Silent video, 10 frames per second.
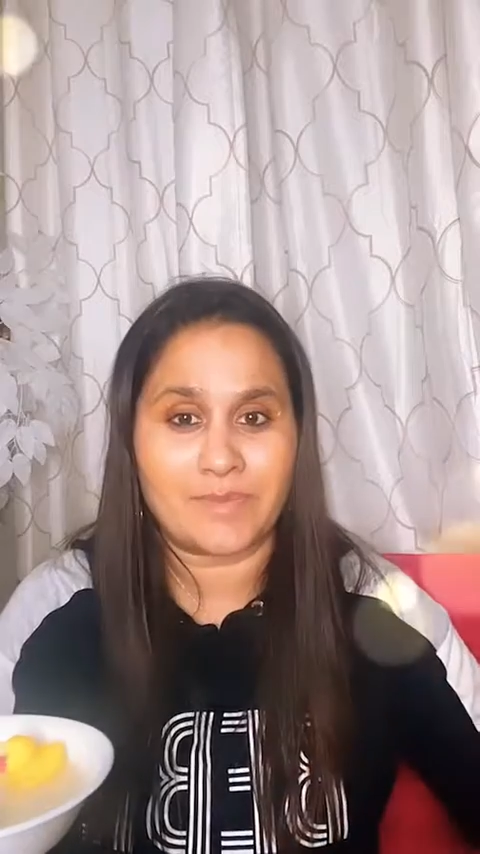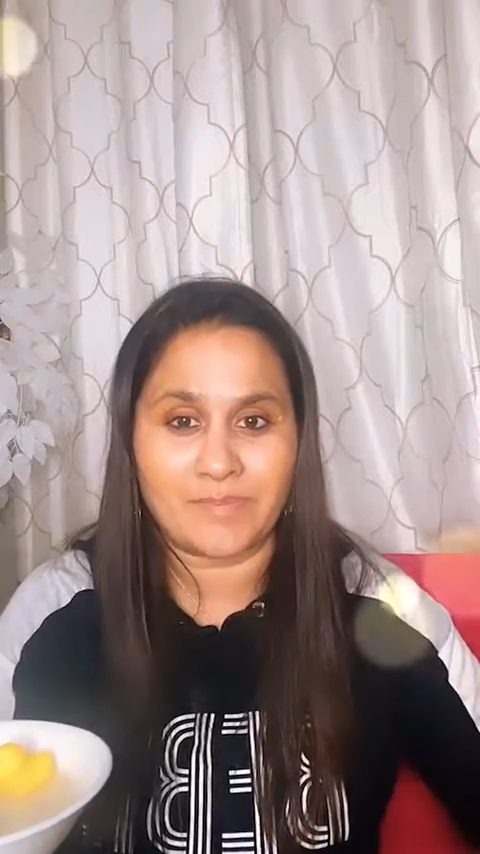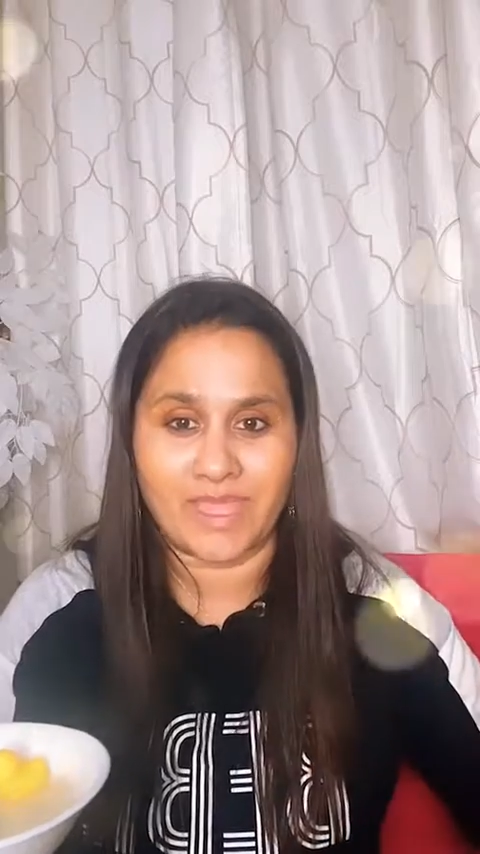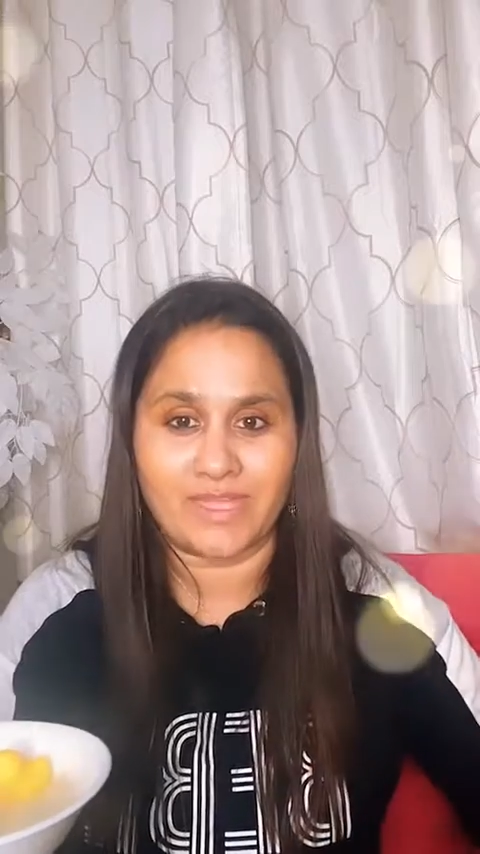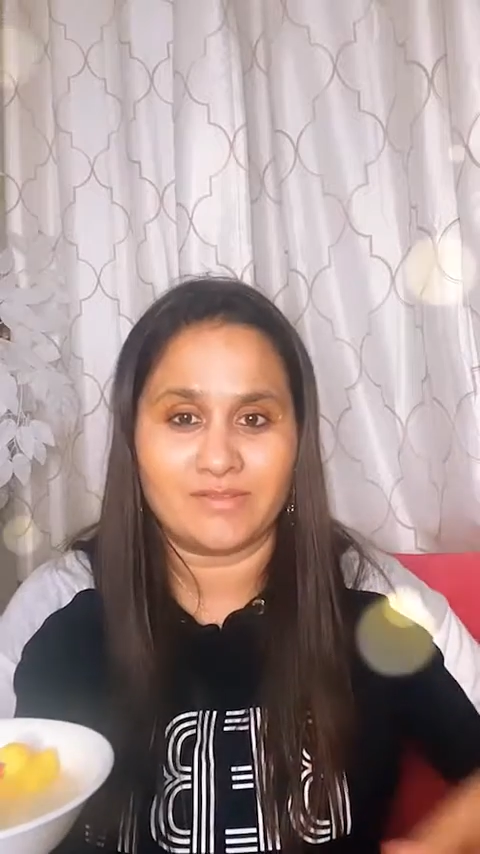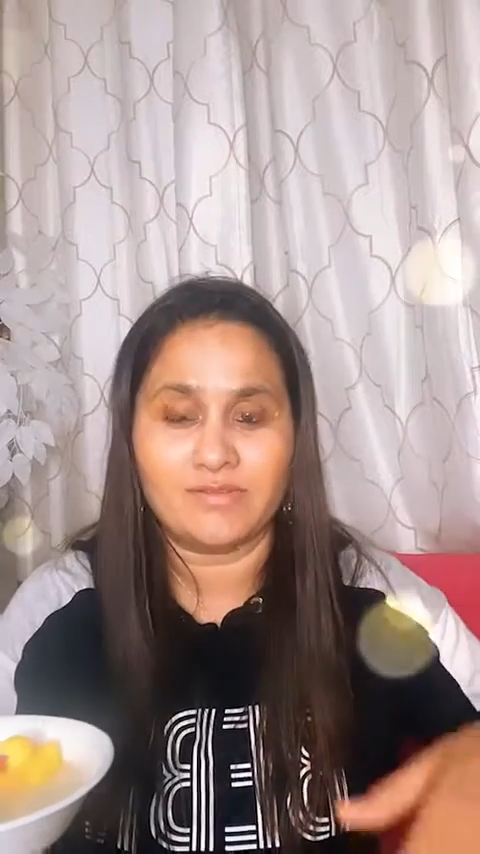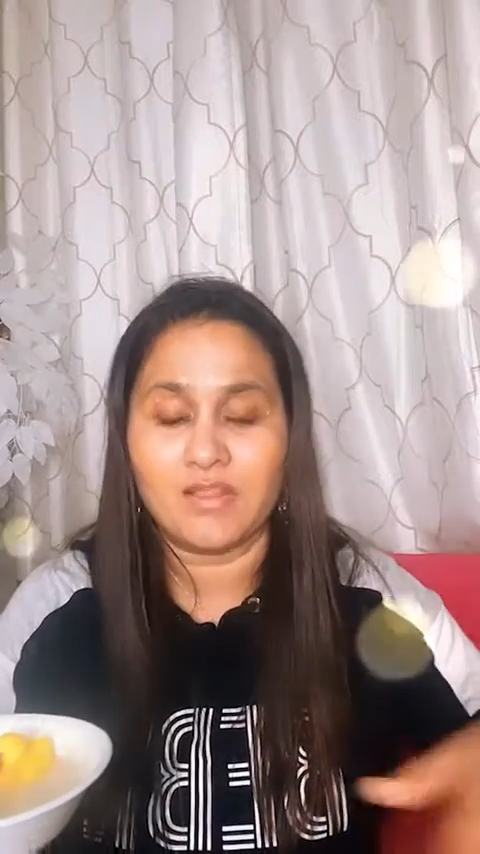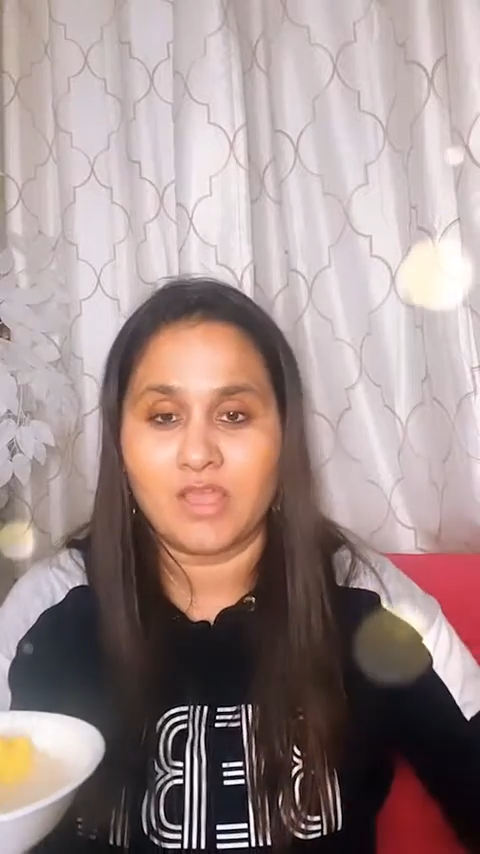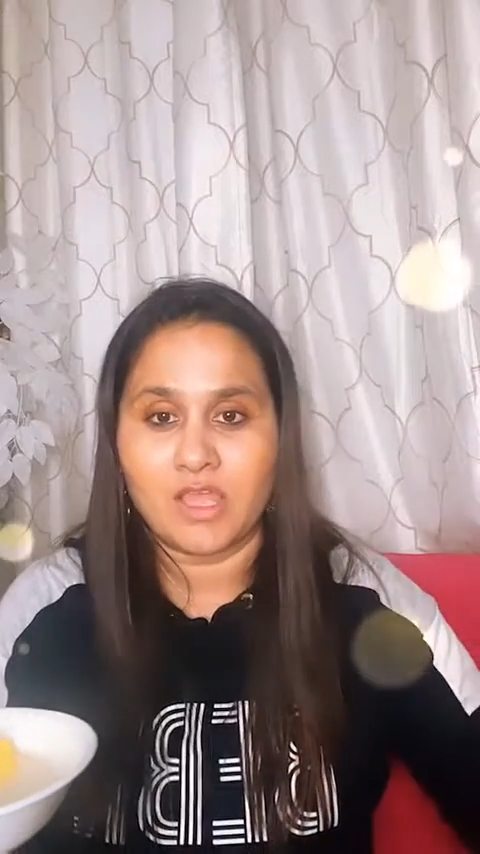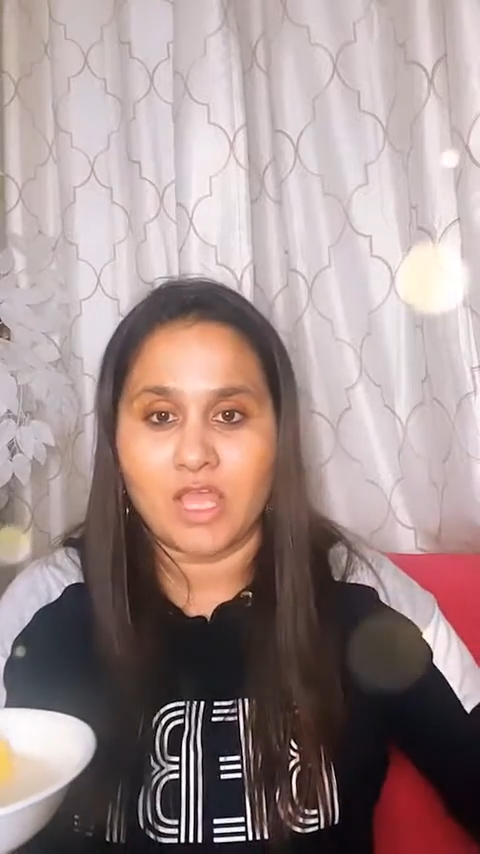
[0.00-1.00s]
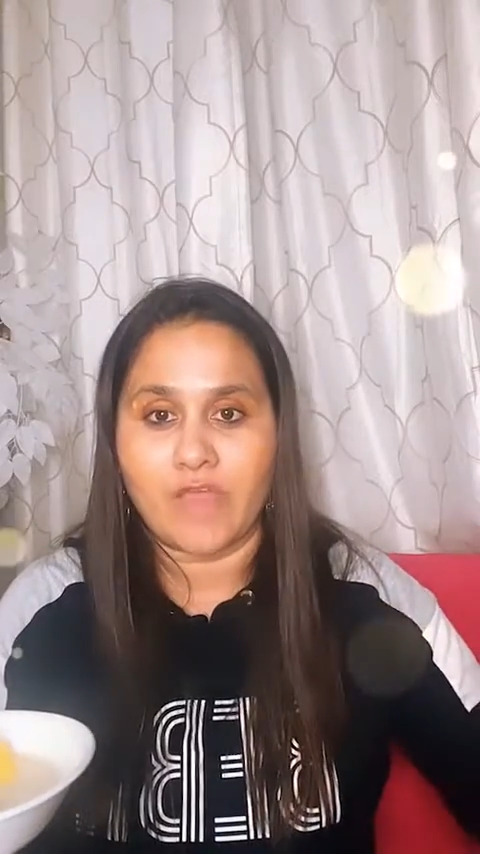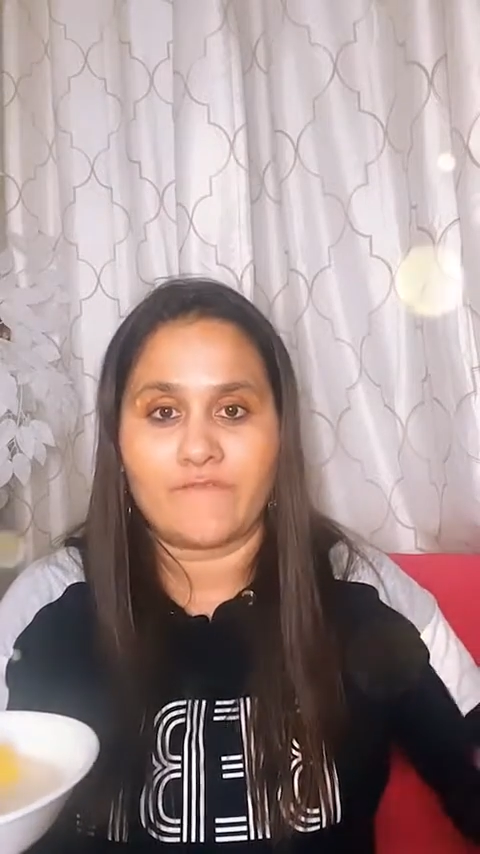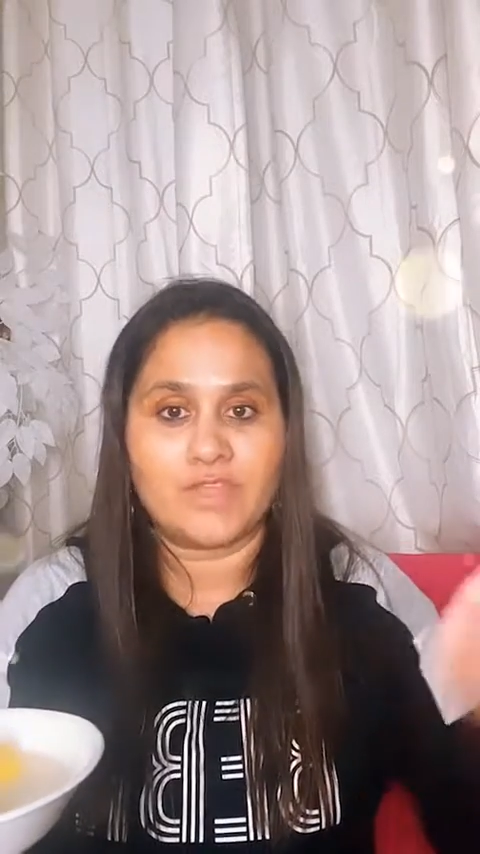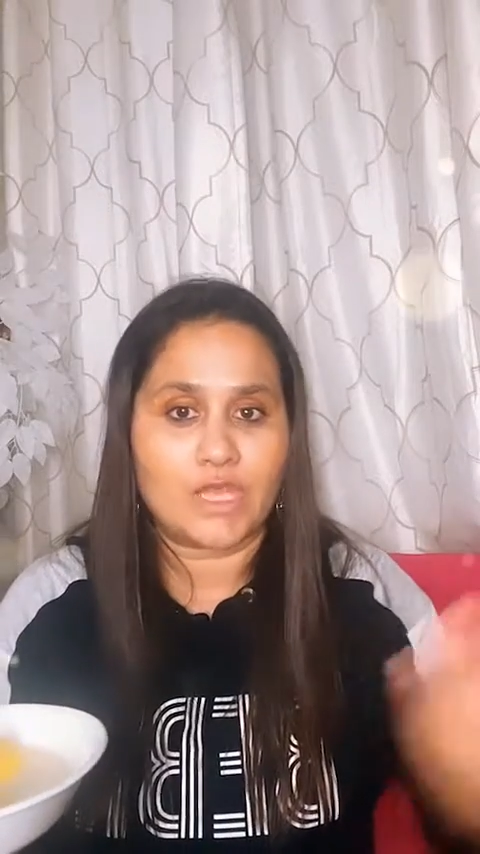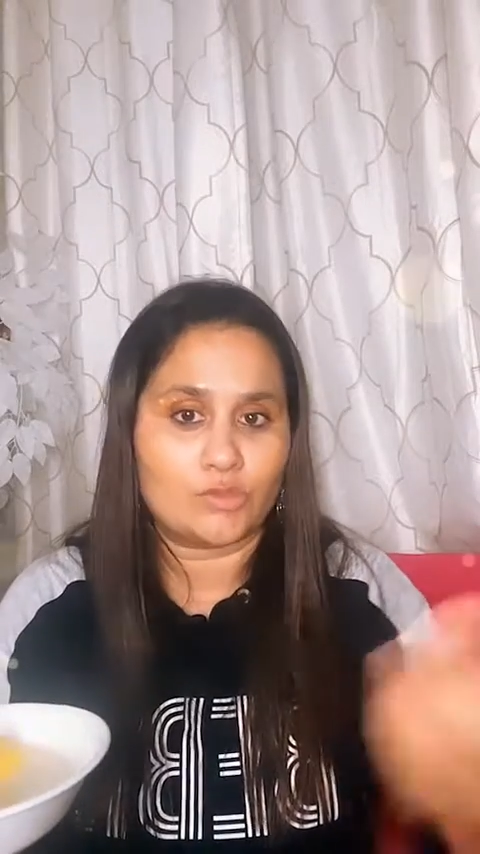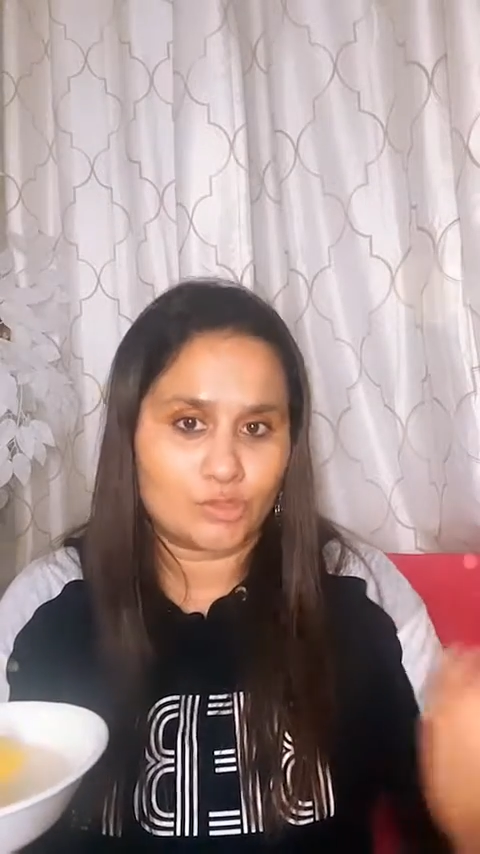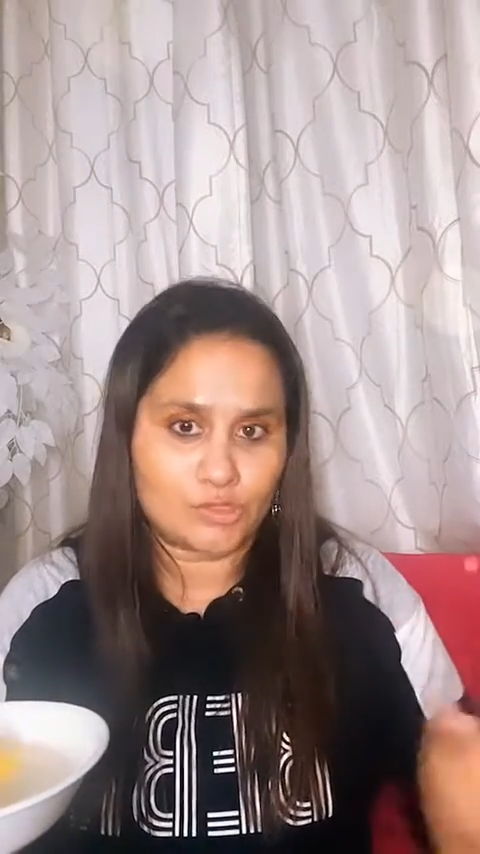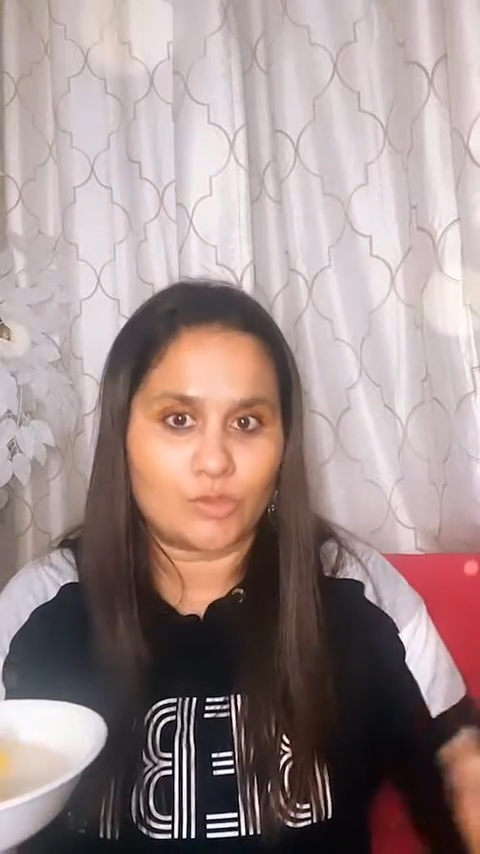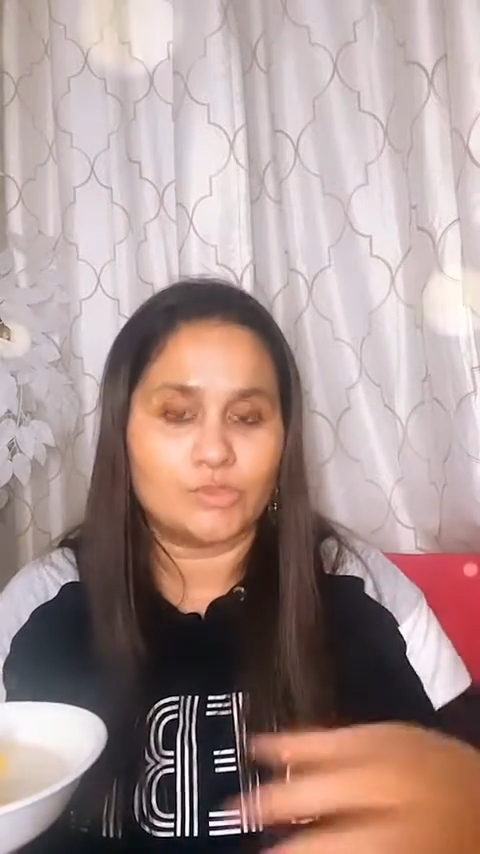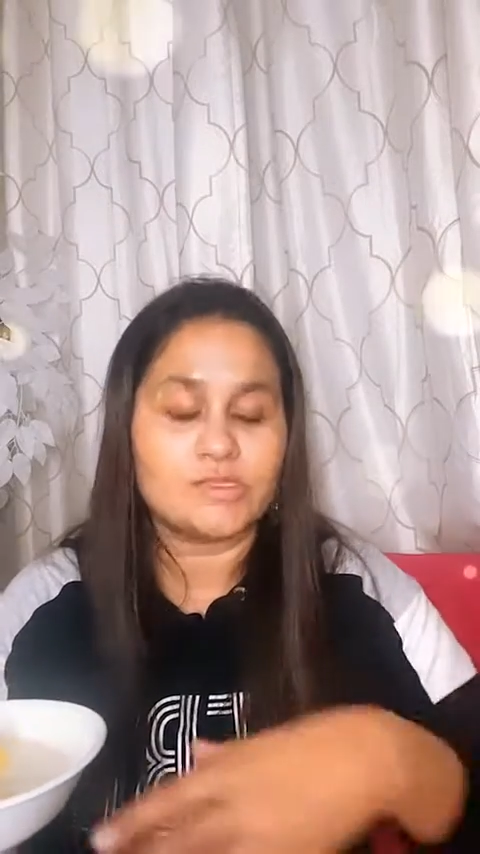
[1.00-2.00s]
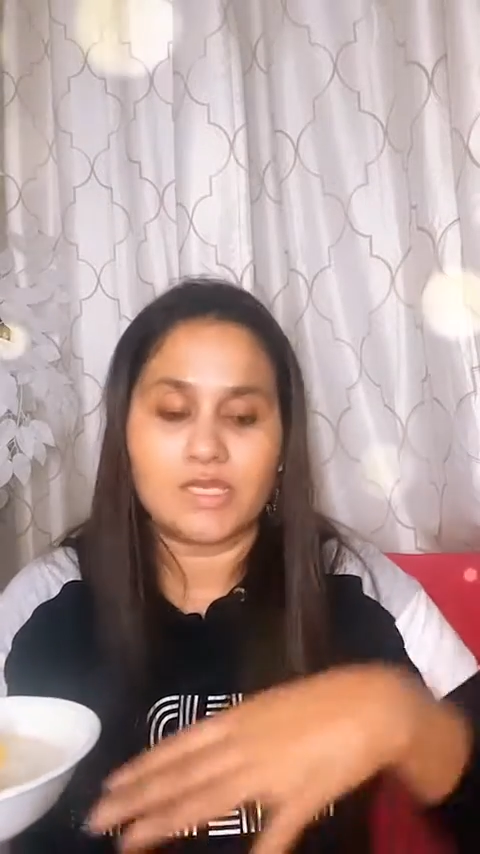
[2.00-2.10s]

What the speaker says: pan without those holes